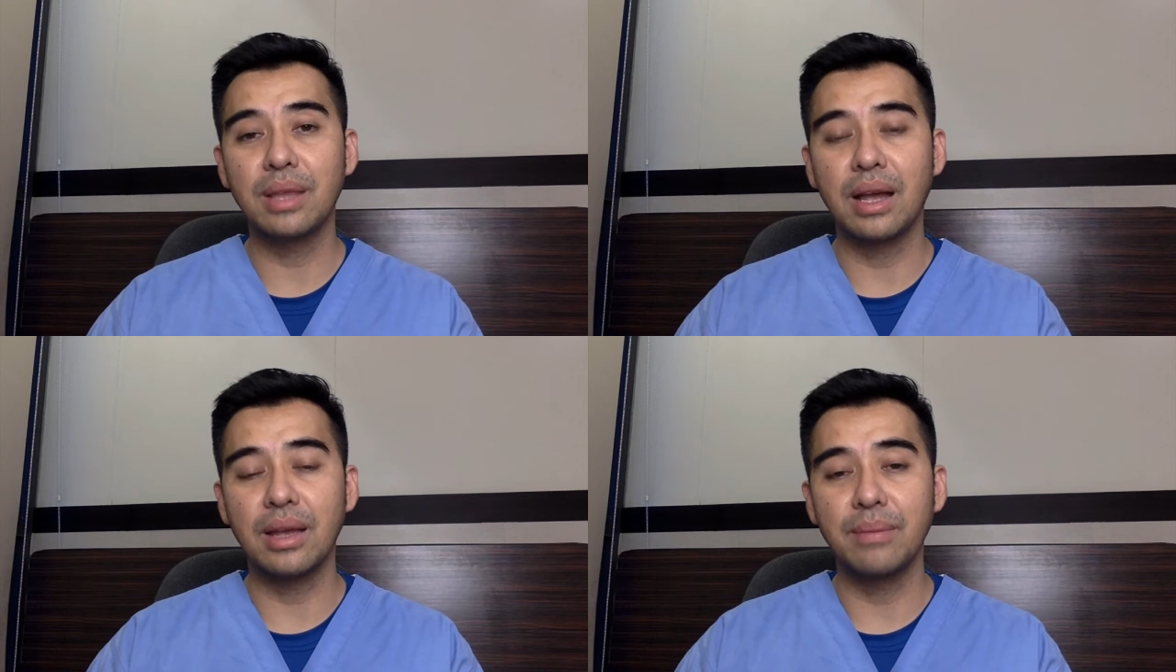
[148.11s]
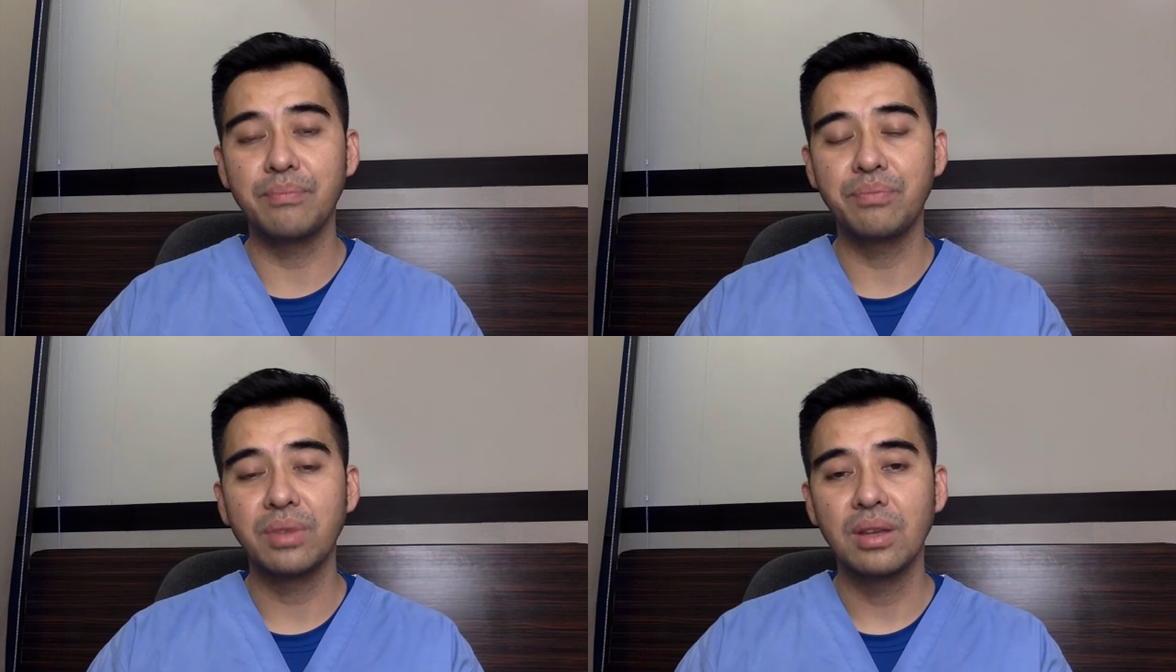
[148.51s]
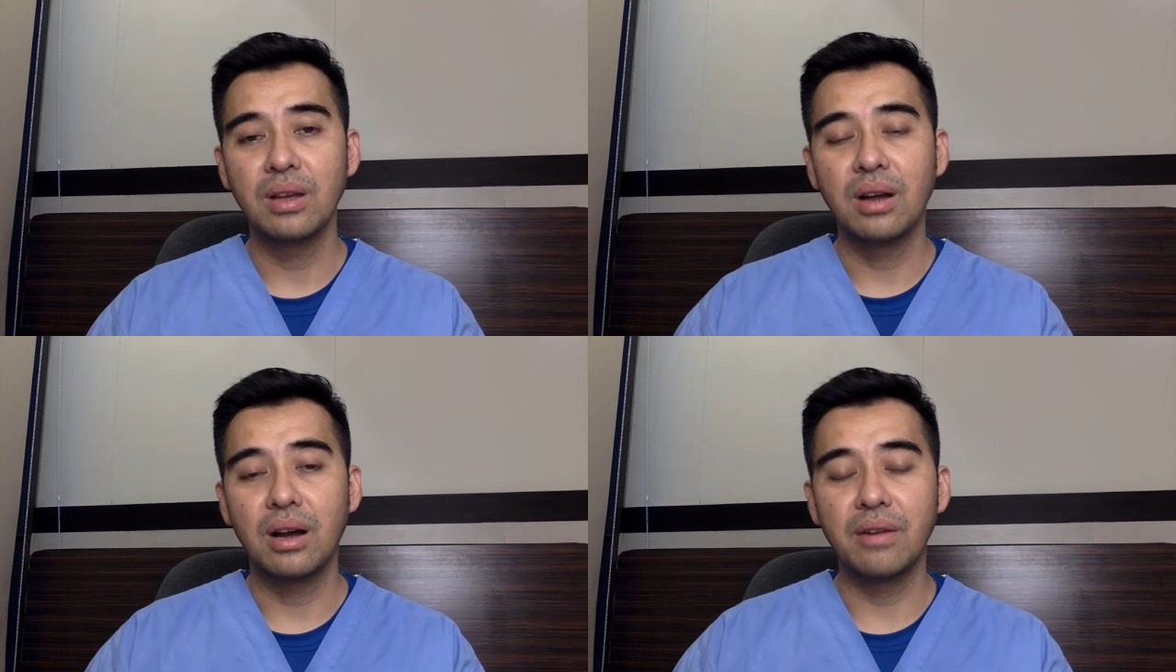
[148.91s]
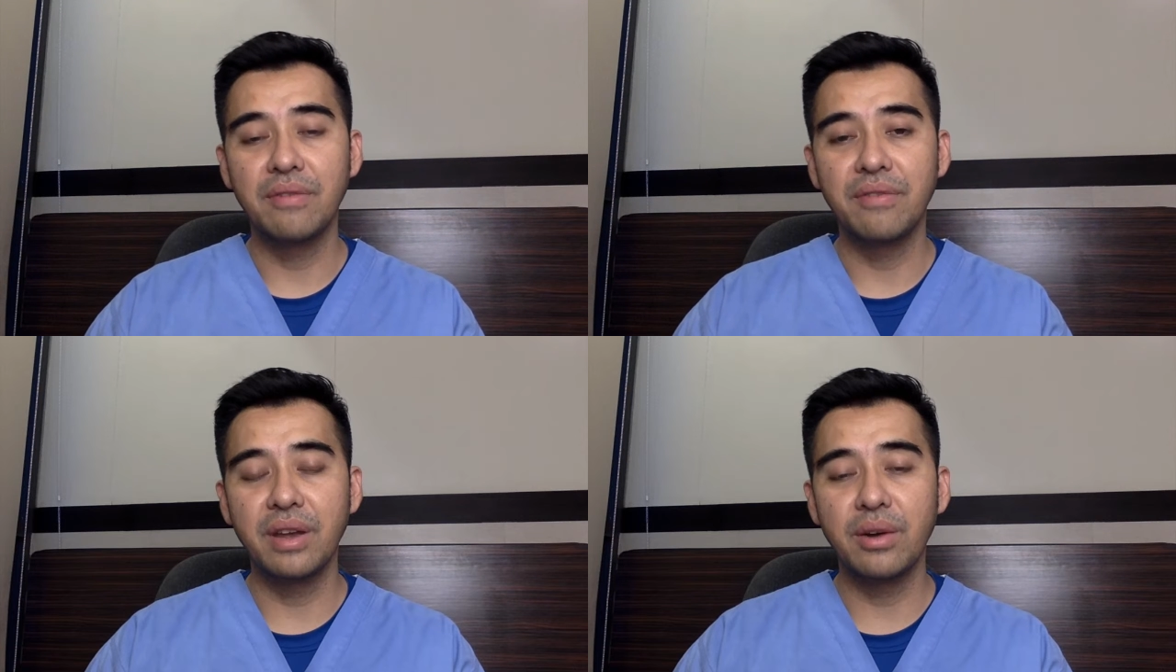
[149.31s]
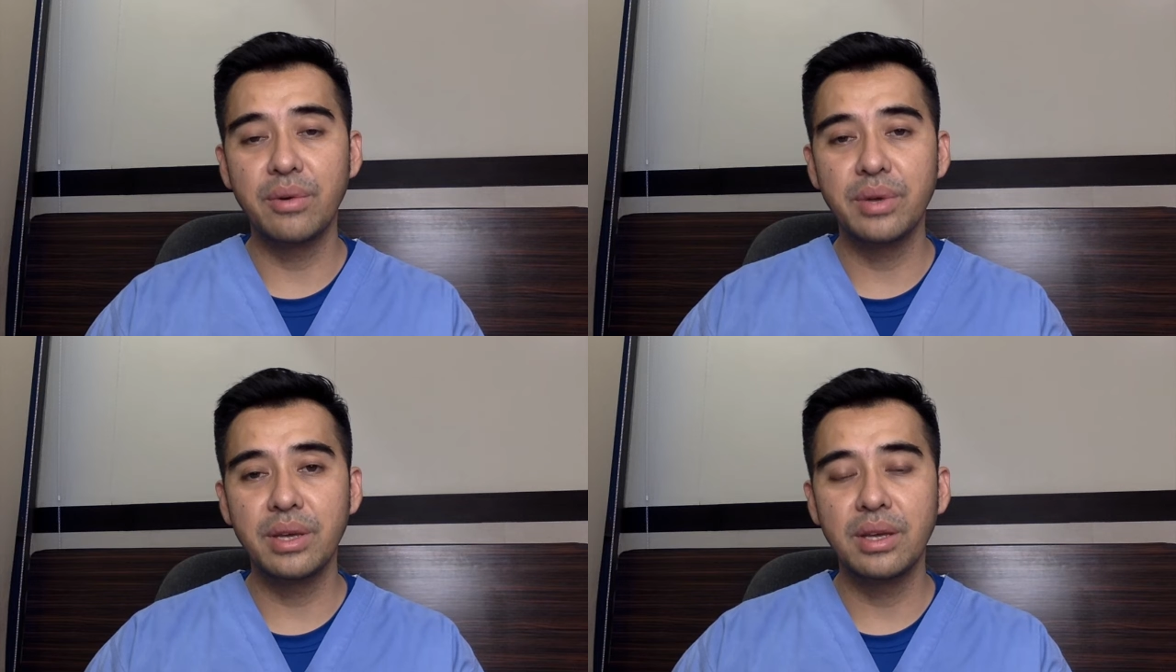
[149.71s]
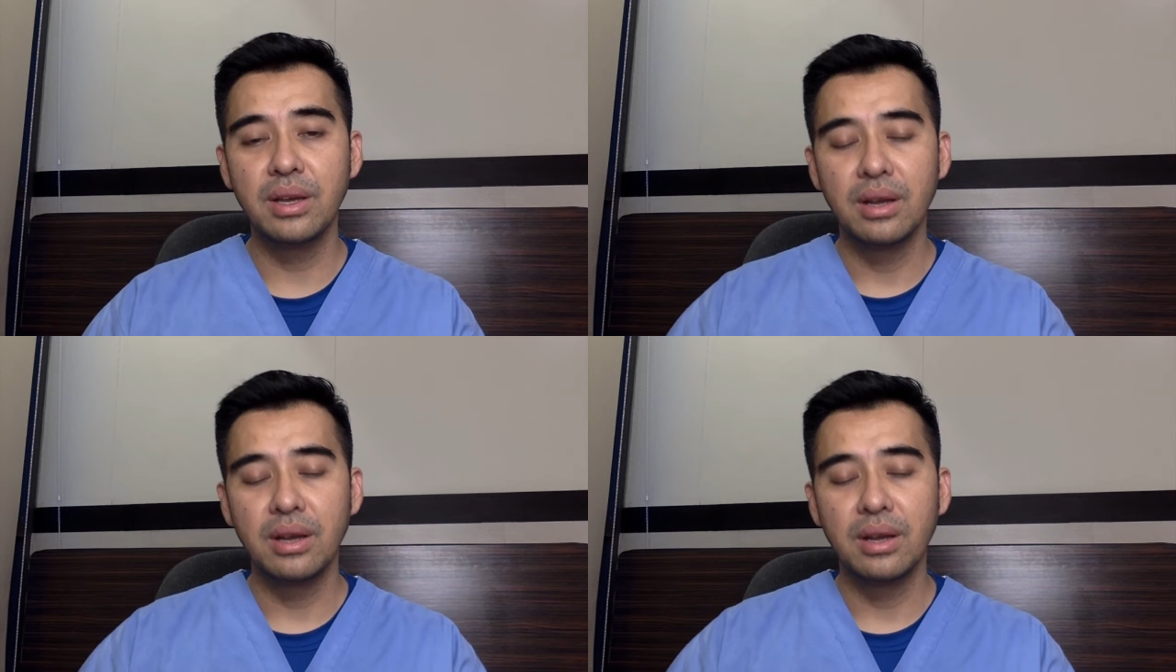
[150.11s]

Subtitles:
time are very